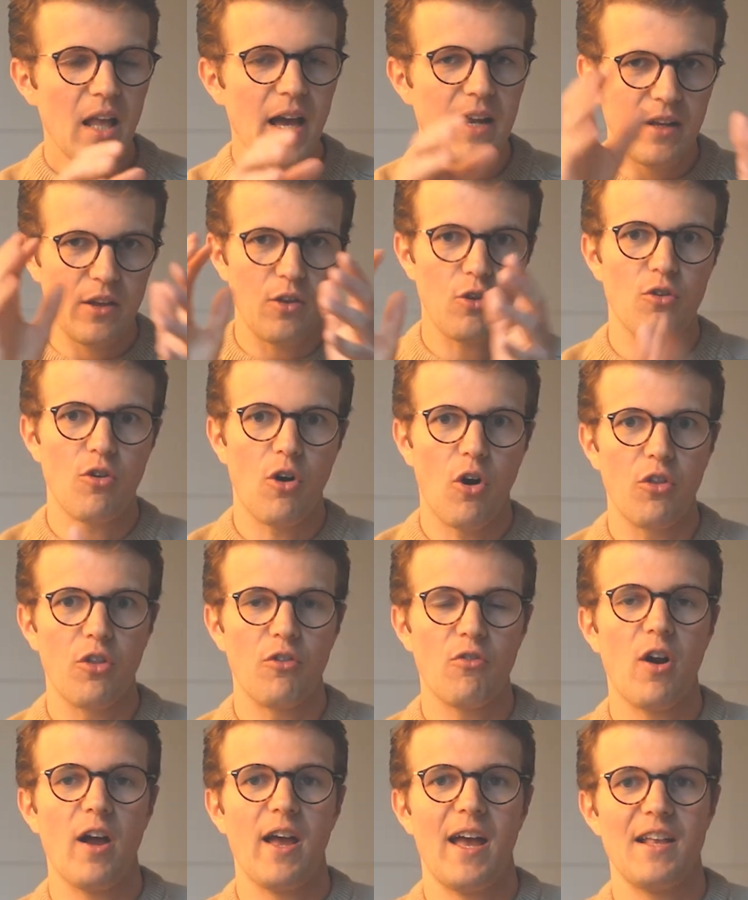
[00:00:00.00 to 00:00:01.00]
And then on
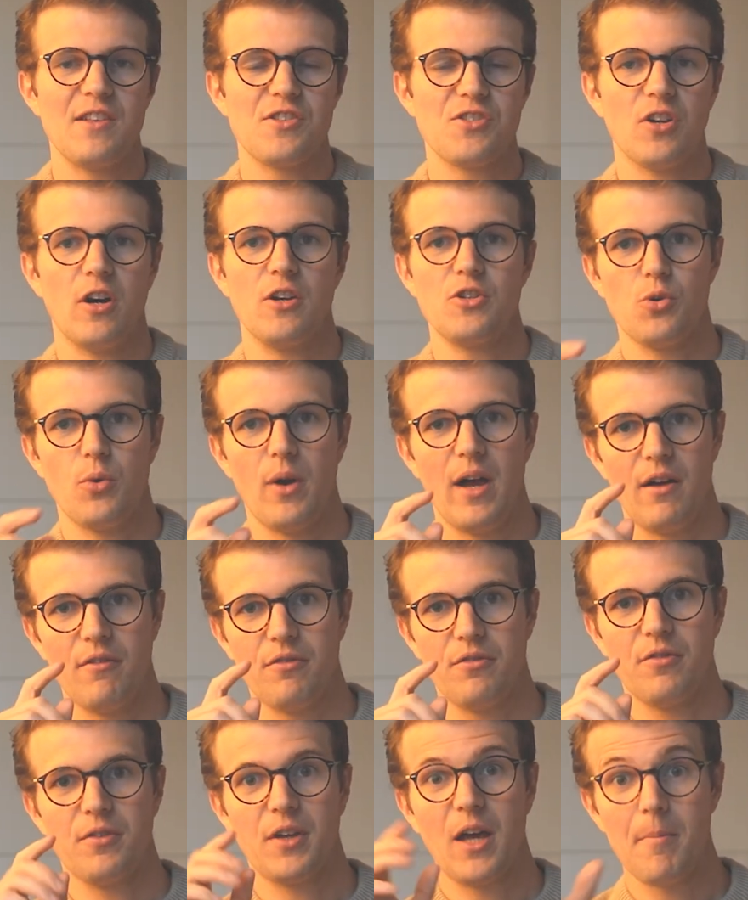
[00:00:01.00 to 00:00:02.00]
the right hand side, you'll
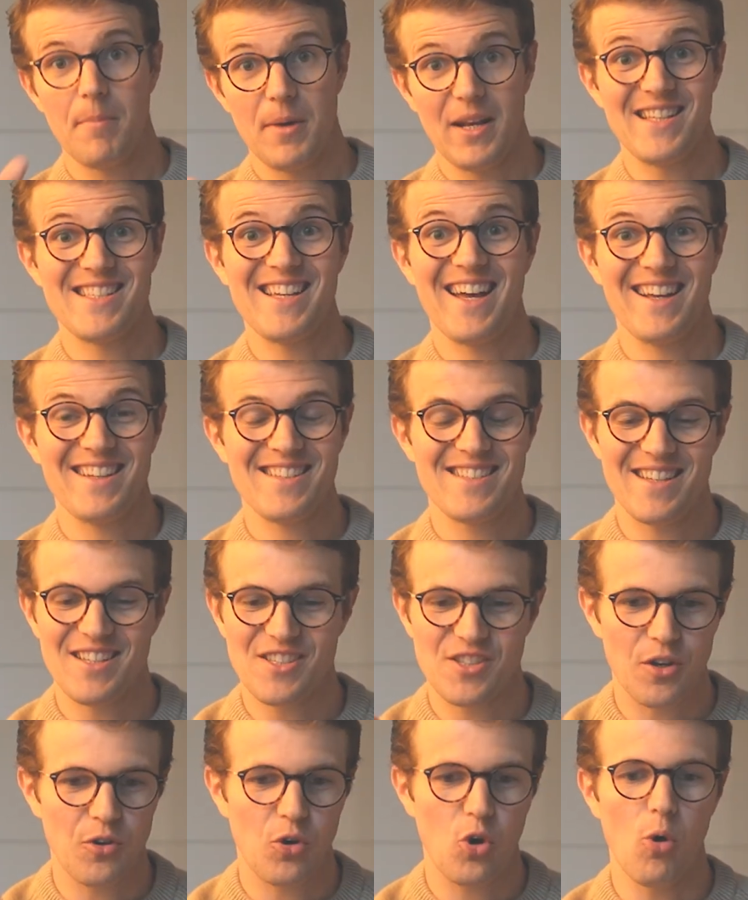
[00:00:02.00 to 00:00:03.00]
have company
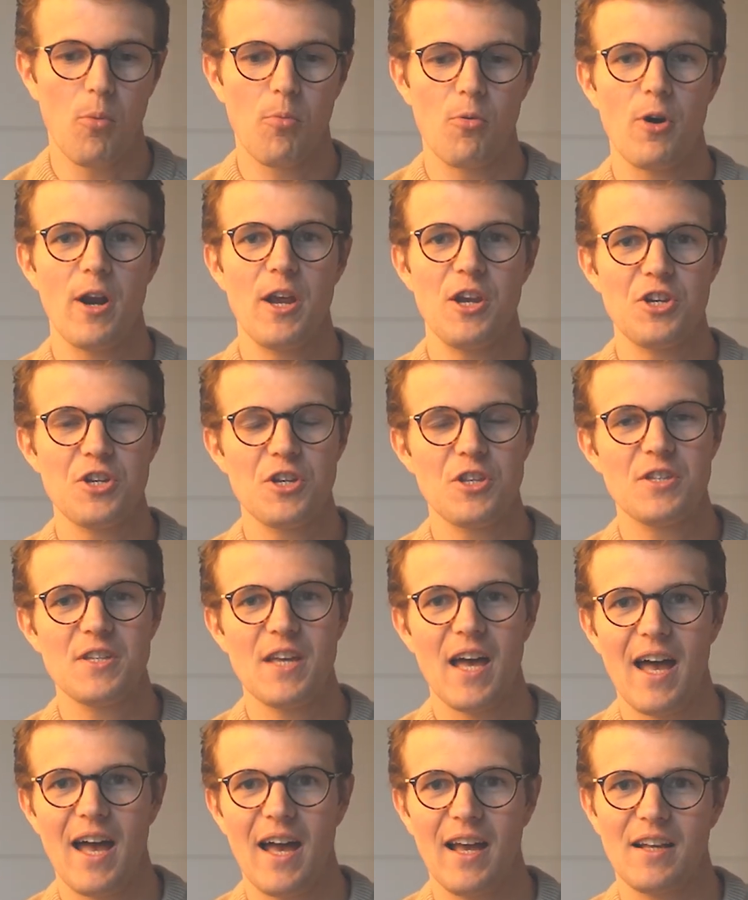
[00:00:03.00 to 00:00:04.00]
taxes, so corporation
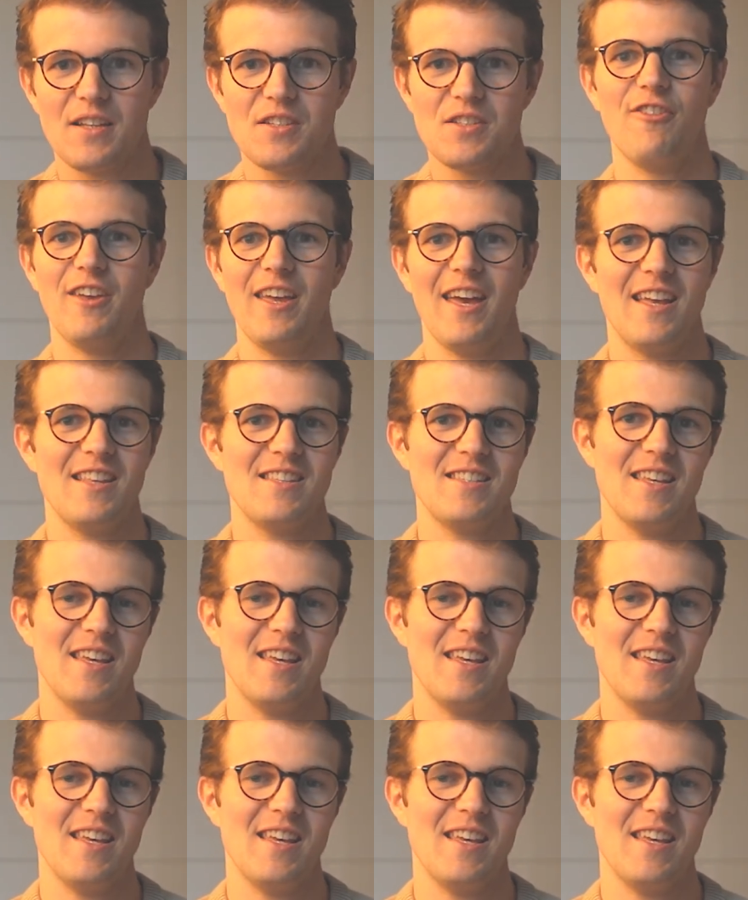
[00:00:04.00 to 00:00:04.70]
tax, VAT,